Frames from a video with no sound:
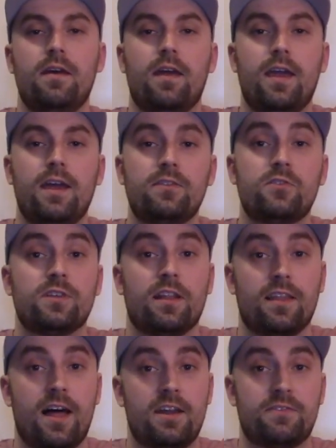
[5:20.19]
and there's a
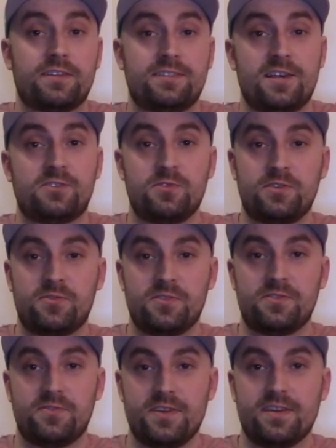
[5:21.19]
lot of accessories for
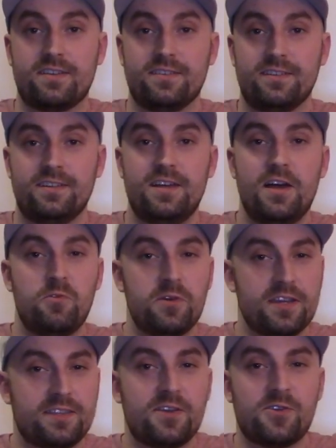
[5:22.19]
this vehicle. We'll
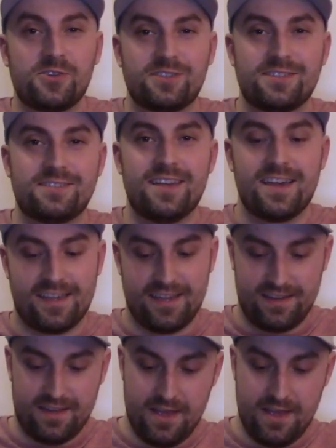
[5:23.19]
get there in just a second.